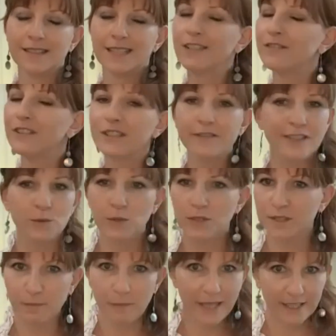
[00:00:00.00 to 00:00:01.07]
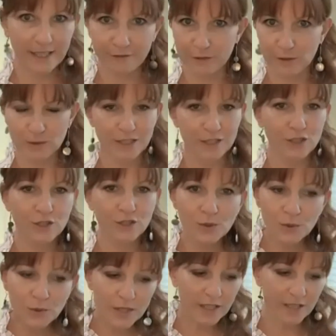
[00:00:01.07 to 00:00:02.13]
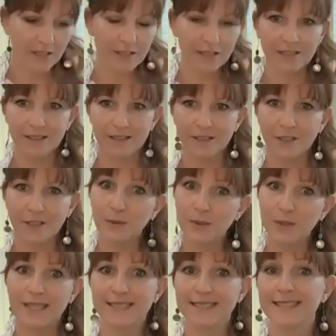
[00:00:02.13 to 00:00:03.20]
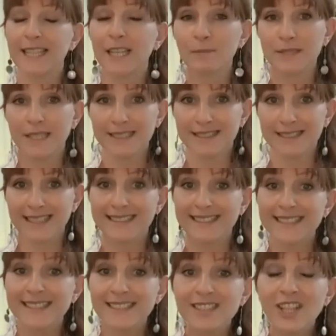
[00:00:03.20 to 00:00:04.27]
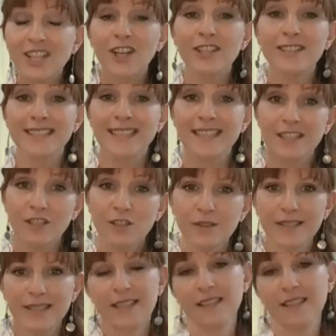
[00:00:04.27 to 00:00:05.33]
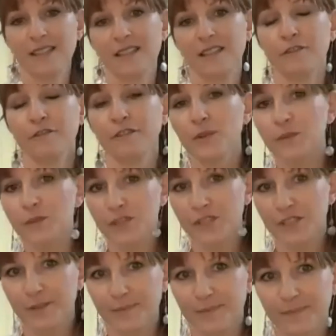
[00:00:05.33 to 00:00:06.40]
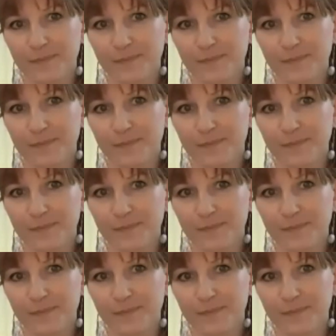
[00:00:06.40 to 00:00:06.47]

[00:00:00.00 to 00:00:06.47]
even if it was painful, the sooner you will accept it and start creating the future.